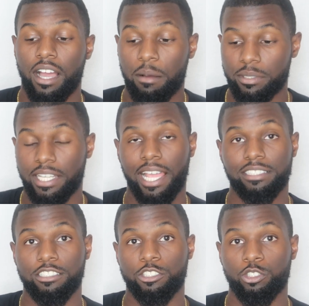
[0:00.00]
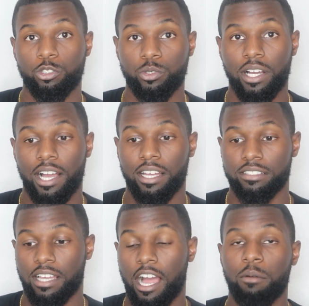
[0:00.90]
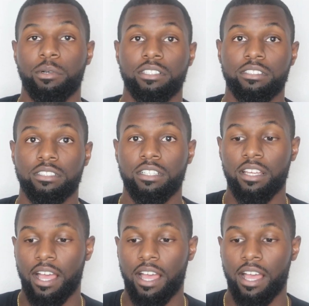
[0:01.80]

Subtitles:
I'm going to actually show you guys how much